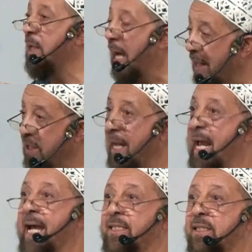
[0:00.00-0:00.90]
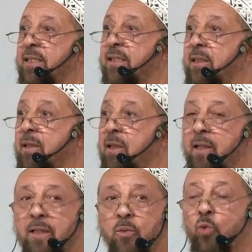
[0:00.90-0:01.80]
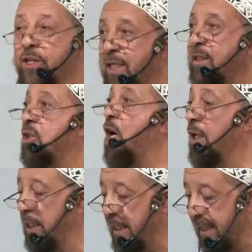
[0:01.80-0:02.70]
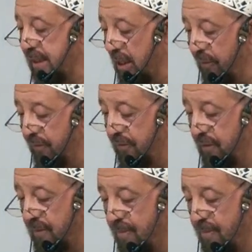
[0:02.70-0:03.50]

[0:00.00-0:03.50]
other ants within the colony itself.